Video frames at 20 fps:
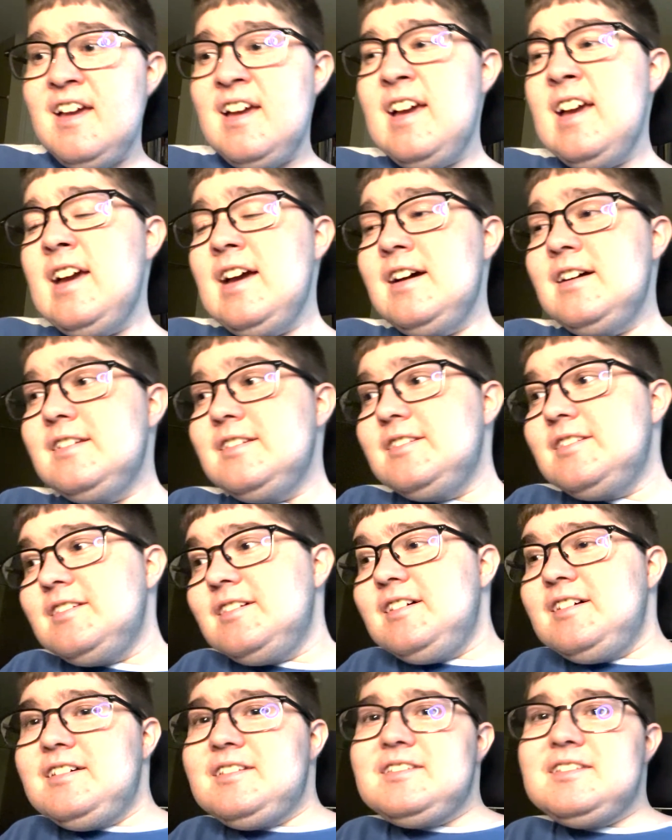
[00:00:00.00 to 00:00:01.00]
and
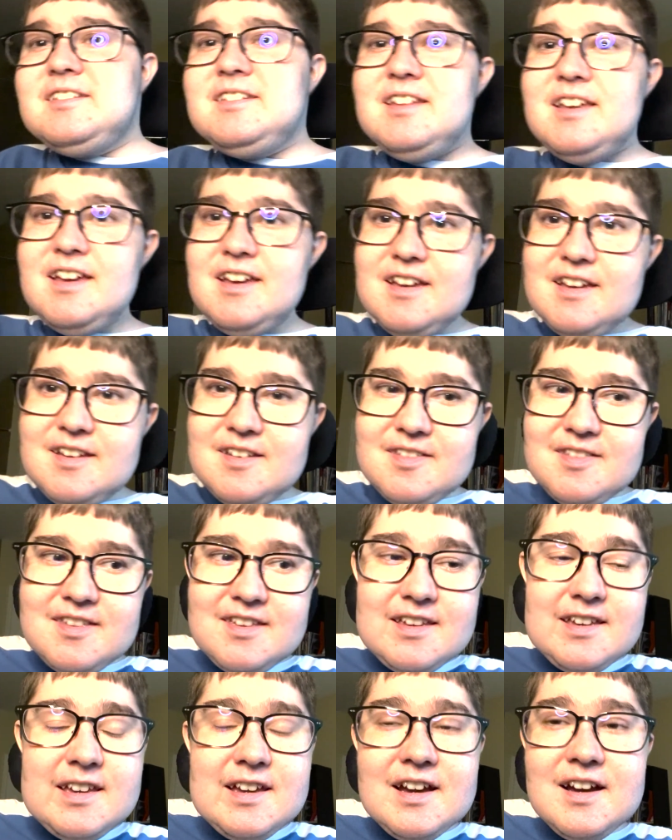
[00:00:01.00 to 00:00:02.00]
uh, today
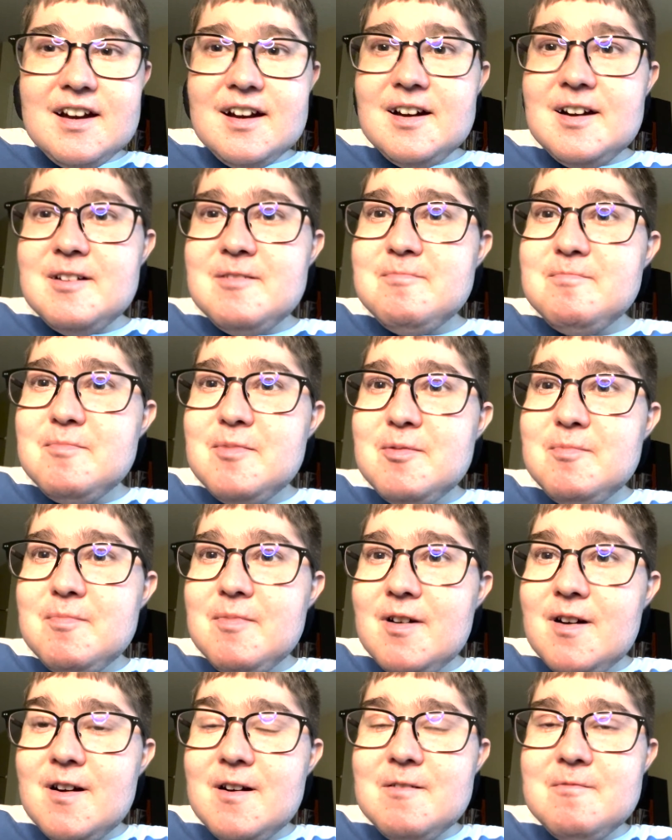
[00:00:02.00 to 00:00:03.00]
the uh,
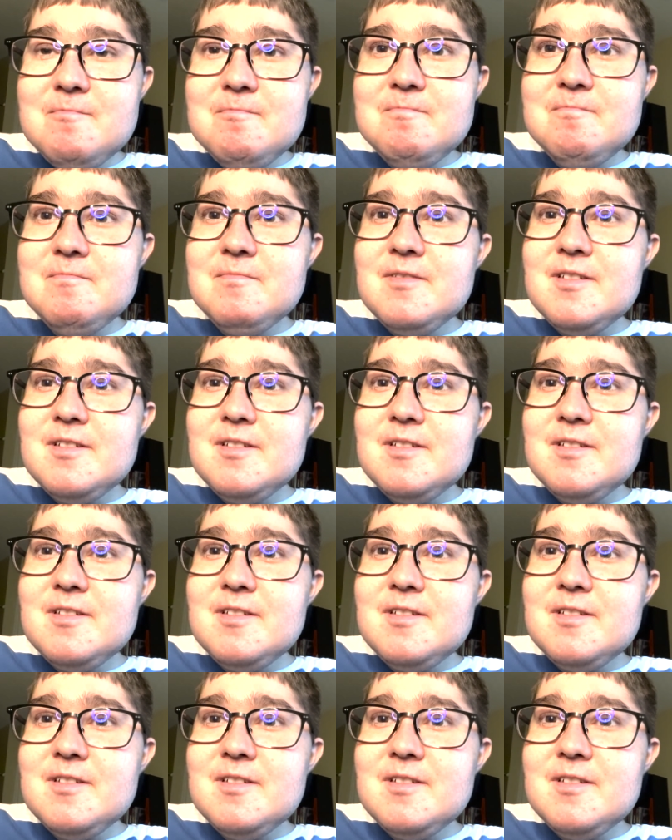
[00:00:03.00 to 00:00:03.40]
um,